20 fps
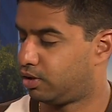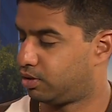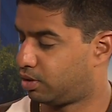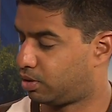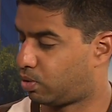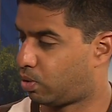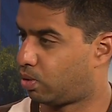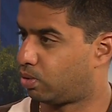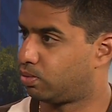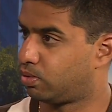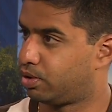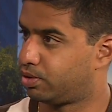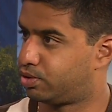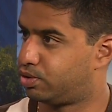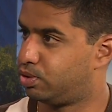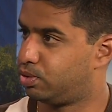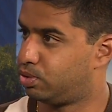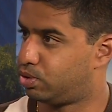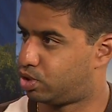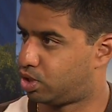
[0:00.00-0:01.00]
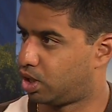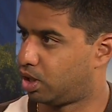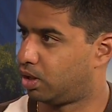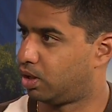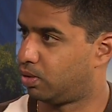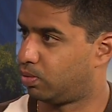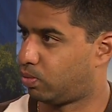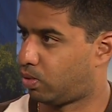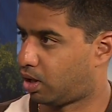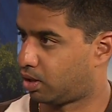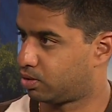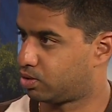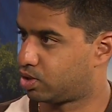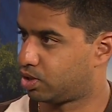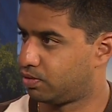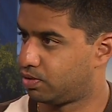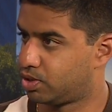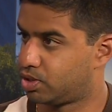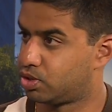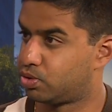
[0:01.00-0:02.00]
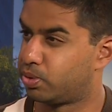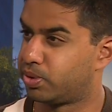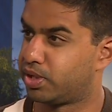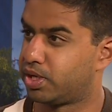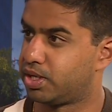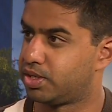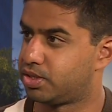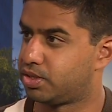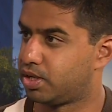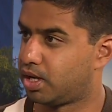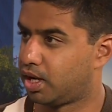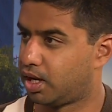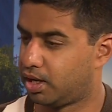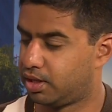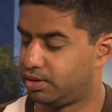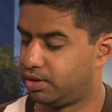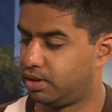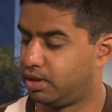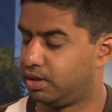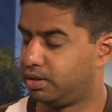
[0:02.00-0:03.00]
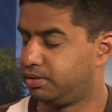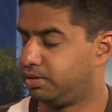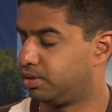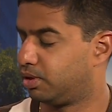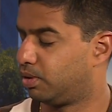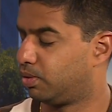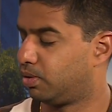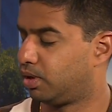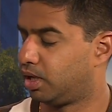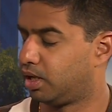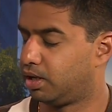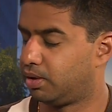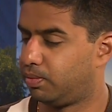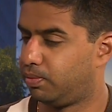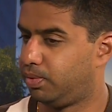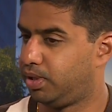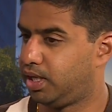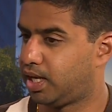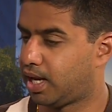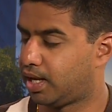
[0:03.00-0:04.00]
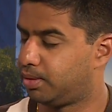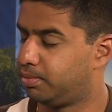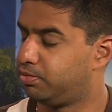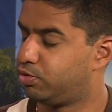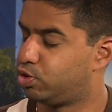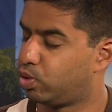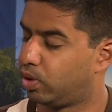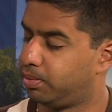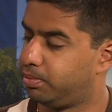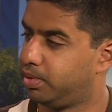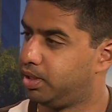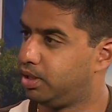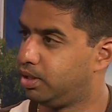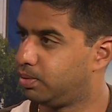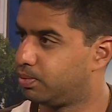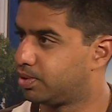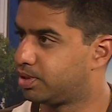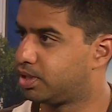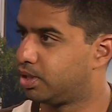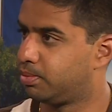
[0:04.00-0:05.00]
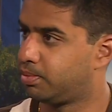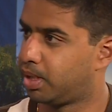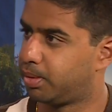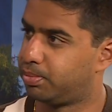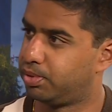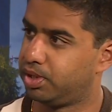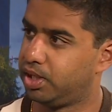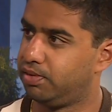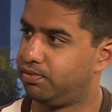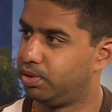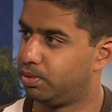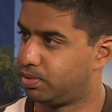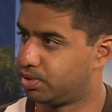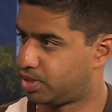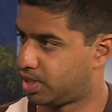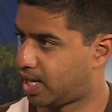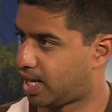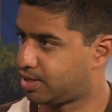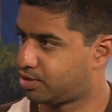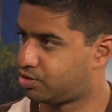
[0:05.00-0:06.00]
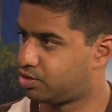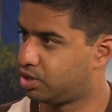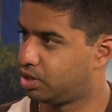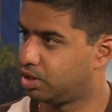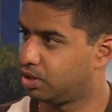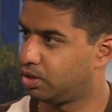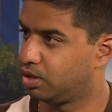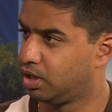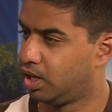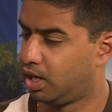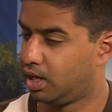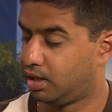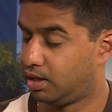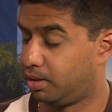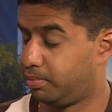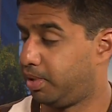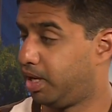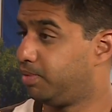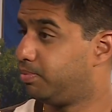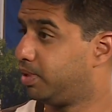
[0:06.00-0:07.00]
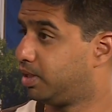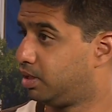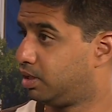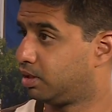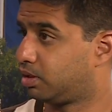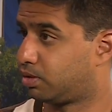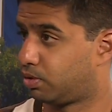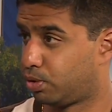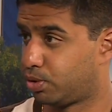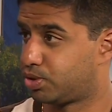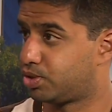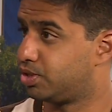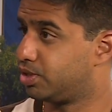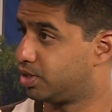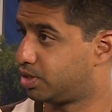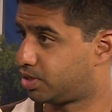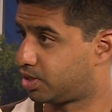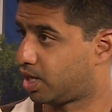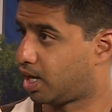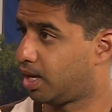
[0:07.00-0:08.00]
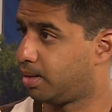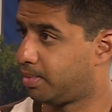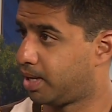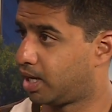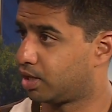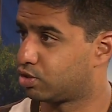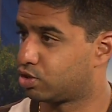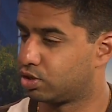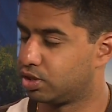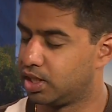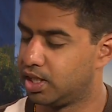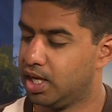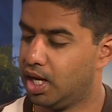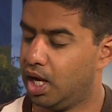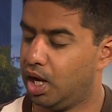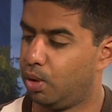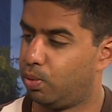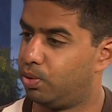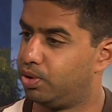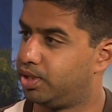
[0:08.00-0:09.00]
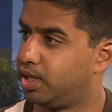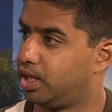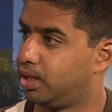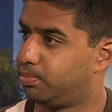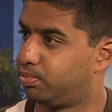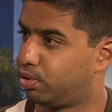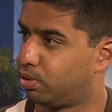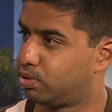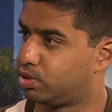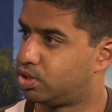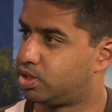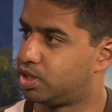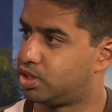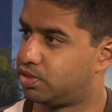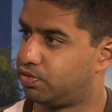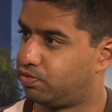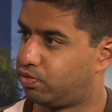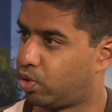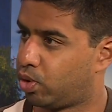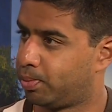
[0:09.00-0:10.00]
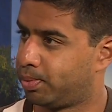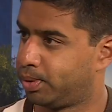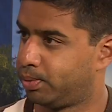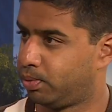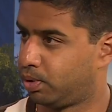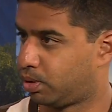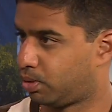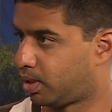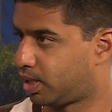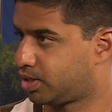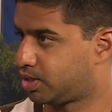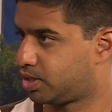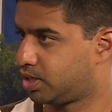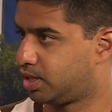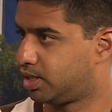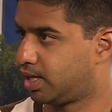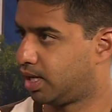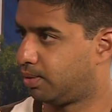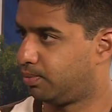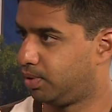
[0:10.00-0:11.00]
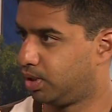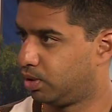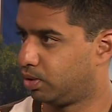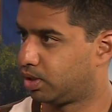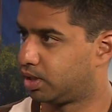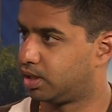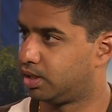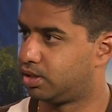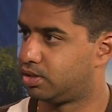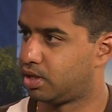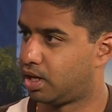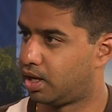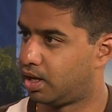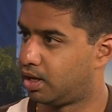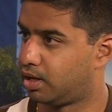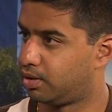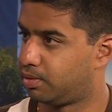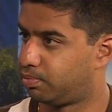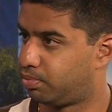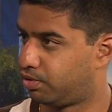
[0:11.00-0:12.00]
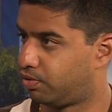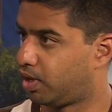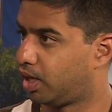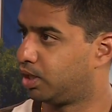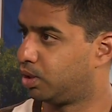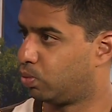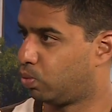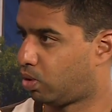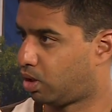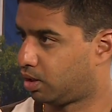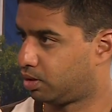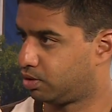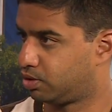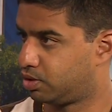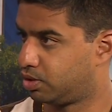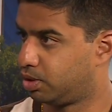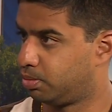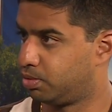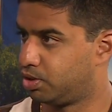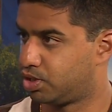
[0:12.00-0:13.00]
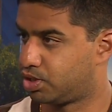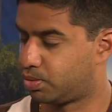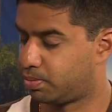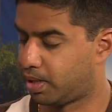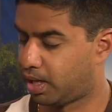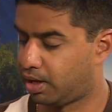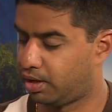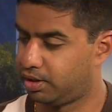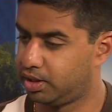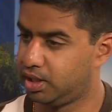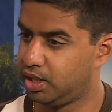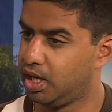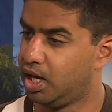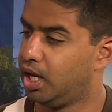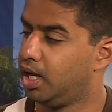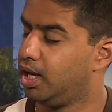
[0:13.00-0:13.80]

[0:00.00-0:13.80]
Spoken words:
Cornwall to share water services with us. We had a joint meeting with them, I believe it was last year. It may have been close to this time, actually, where they approached us and formally requested that we look at providing water to their municipality.